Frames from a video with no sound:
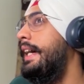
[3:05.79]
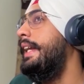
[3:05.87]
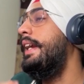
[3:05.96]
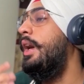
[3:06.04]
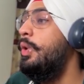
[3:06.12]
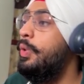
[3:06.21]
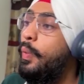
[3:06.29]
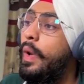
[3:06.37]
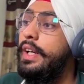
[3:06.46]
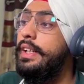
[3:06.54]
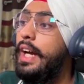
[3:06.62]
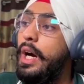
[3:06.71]
around
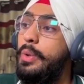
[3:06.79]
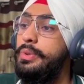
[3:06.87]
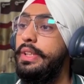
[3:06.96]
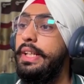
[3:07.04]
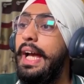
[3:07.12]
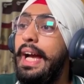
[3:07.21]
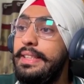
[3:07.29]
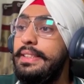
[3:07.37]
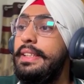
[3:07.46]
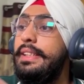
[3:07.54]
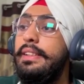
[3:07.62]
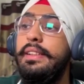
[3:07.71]
1000
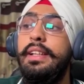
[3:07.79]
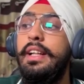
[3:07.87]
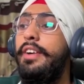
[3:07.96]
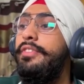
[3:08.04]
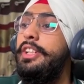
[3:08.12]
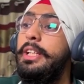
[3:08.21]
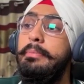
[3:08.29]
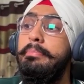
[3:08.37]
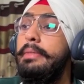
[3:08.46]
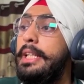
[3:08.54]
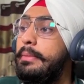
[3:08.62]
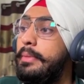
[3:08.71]
asset recovery
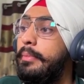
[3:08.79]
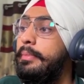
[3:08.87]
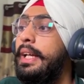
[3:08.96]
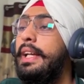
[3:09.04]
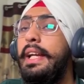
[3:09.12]
minimum,